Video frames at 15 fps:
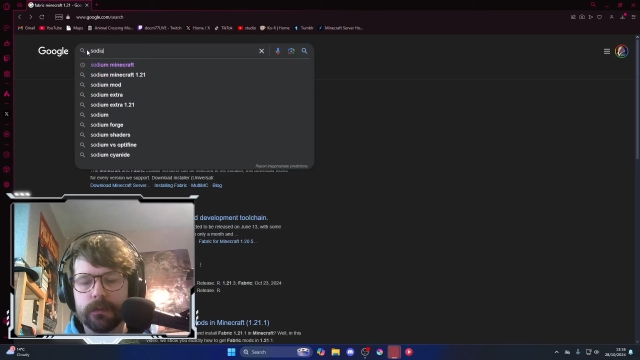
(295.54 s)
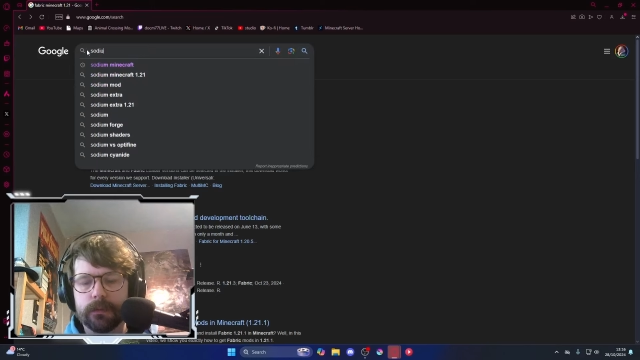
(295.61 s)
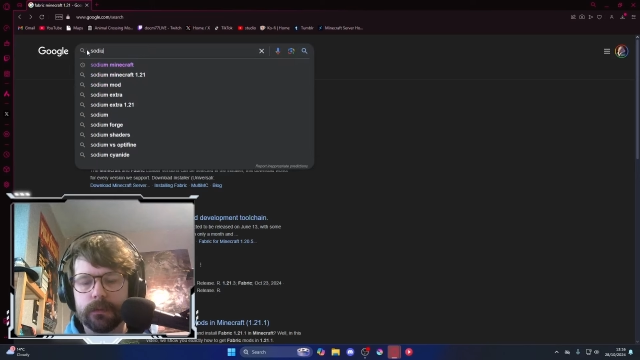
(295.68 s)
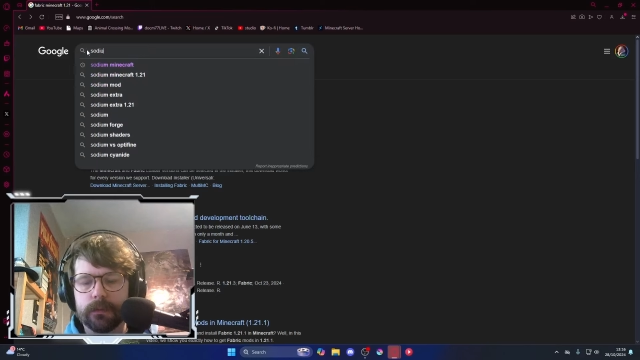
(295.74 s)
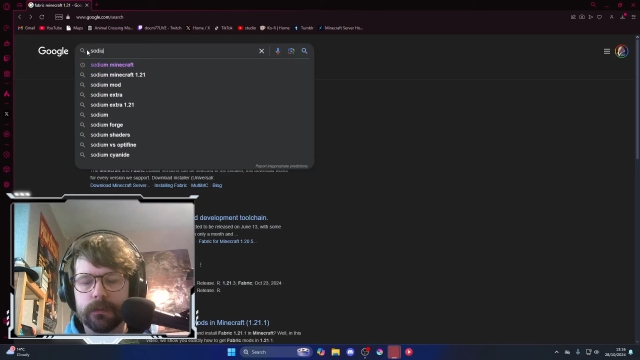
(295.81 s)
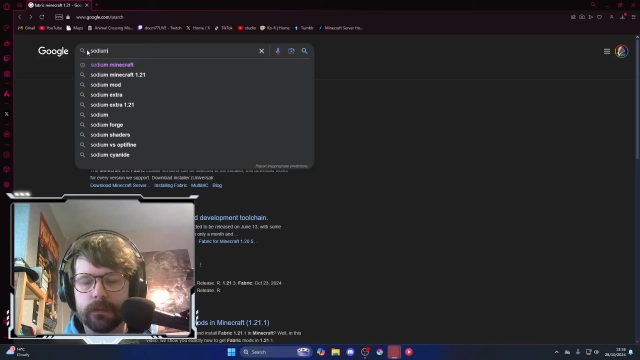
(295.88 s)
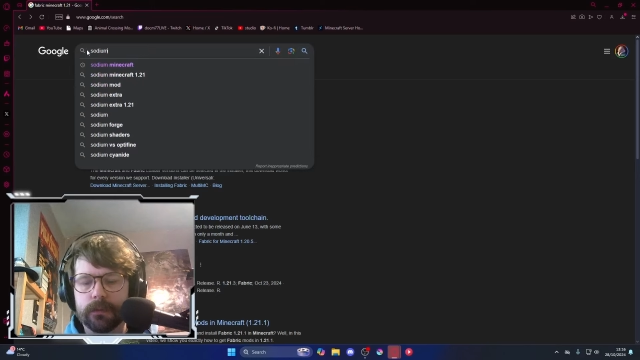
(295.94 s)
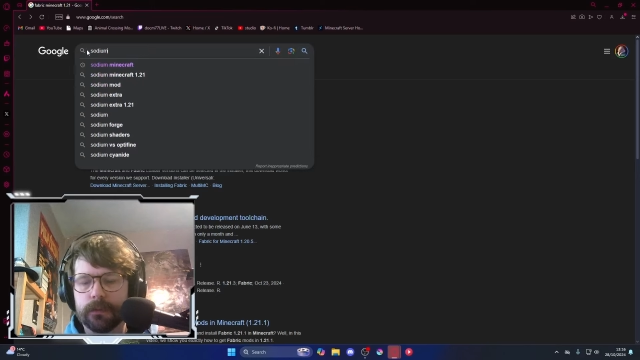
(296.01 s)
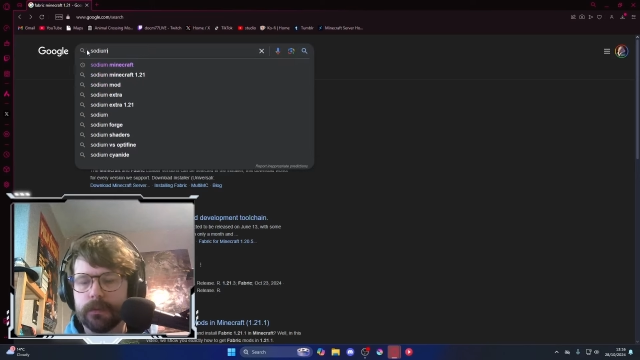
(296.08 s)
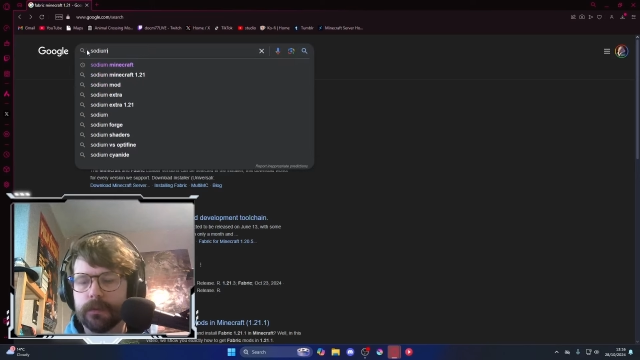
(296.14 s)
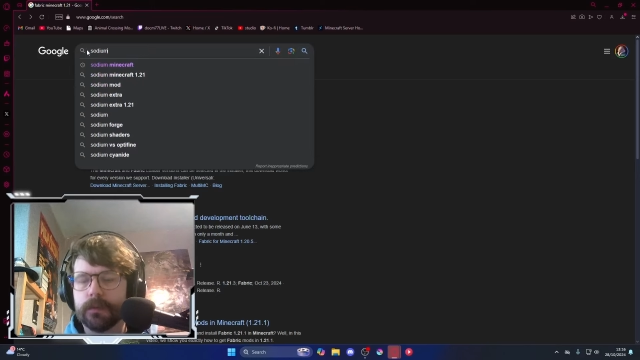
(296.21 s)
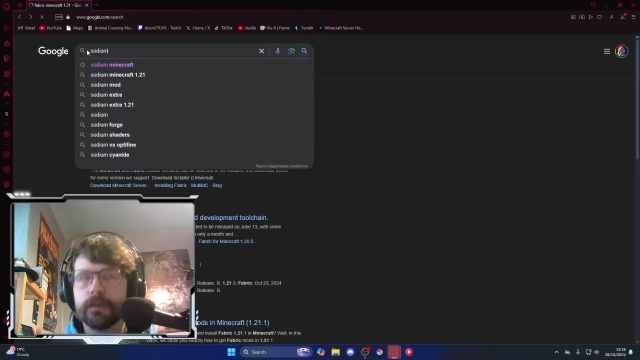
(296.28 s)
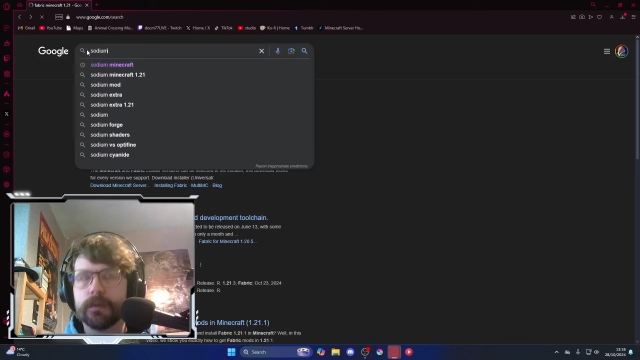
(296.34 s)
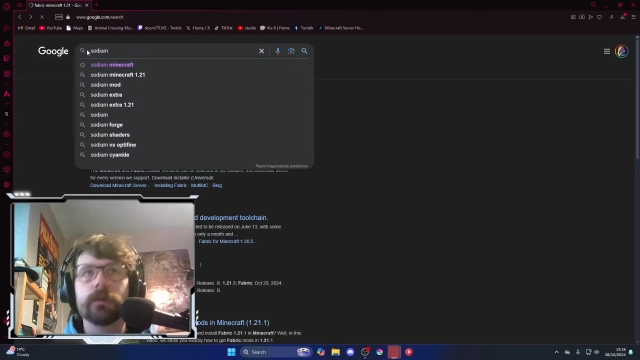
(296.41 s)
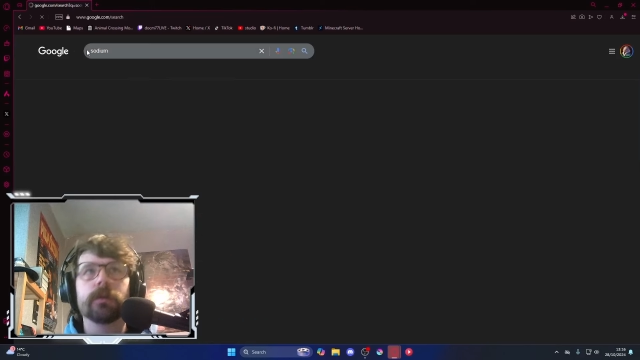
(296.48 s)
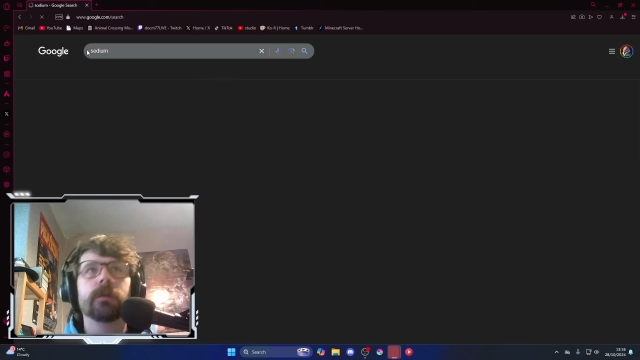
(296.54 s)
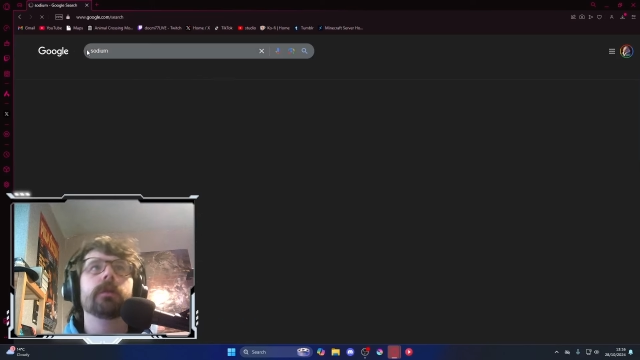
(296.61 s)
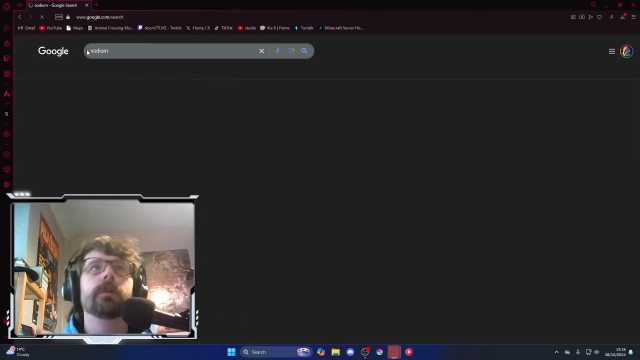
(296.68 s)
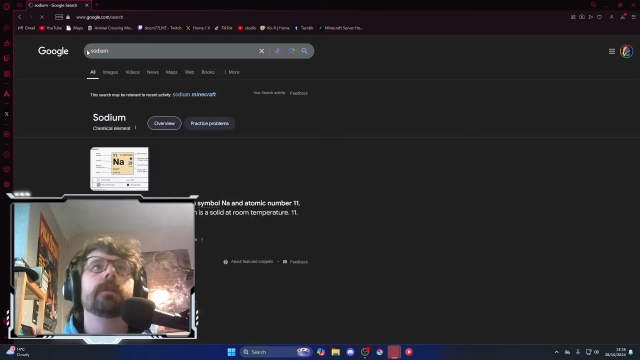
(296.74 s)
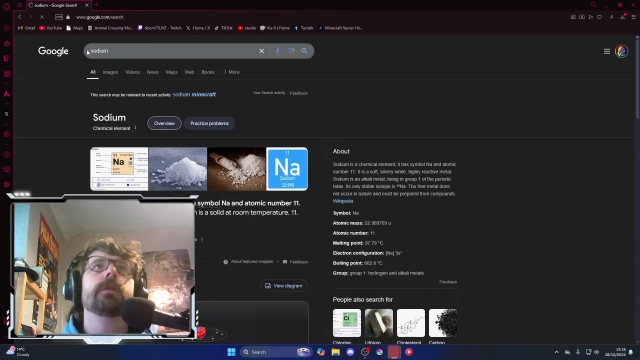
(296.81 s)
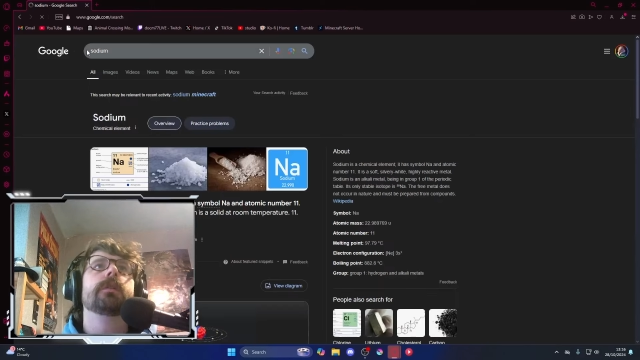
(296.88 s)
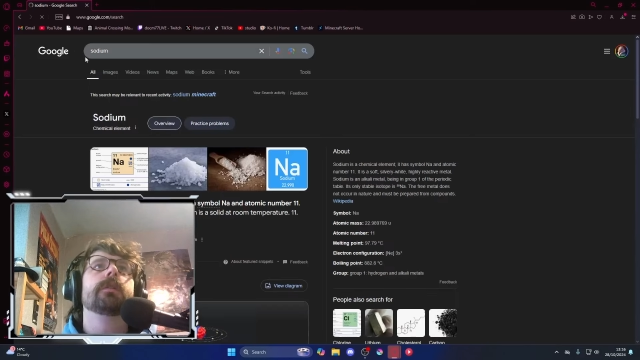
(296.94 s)

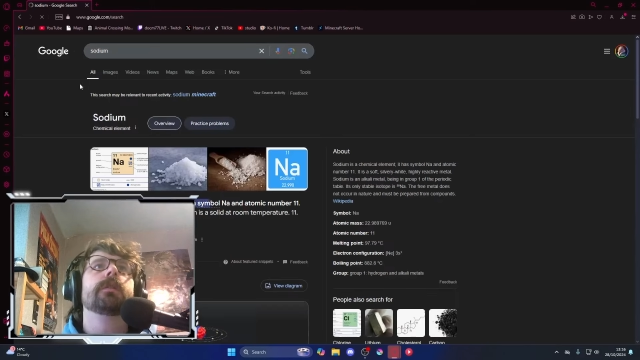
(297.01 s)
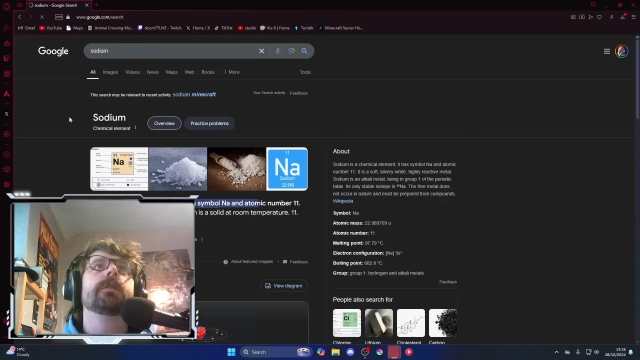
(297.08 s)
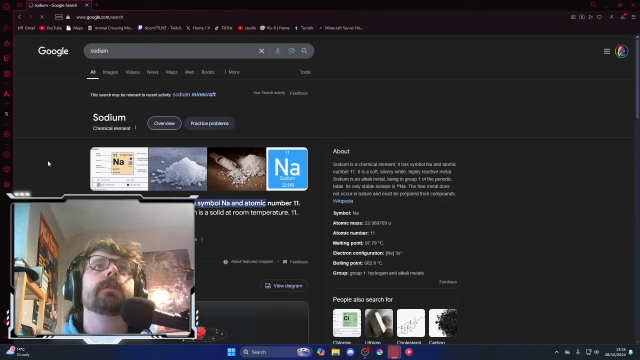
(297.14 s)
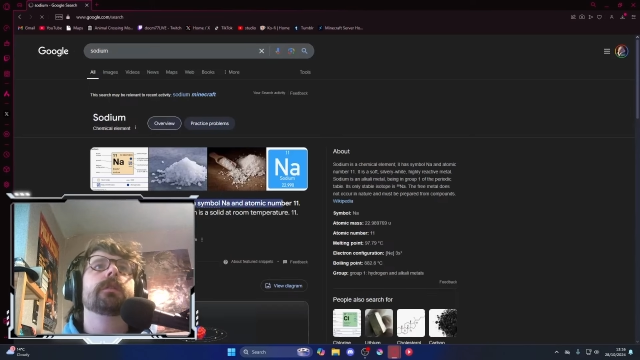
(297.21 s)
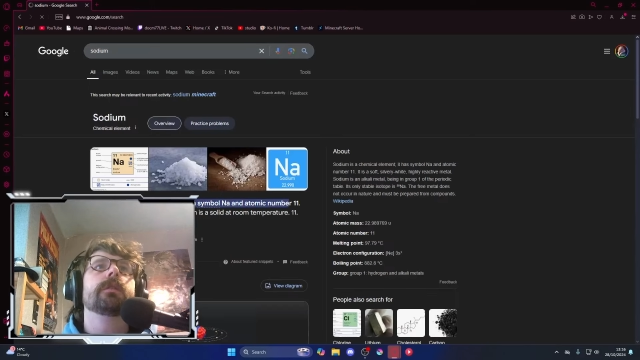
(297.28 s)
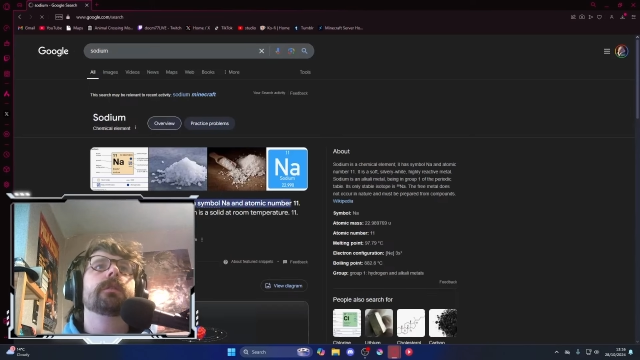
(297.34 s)
(no one is talking)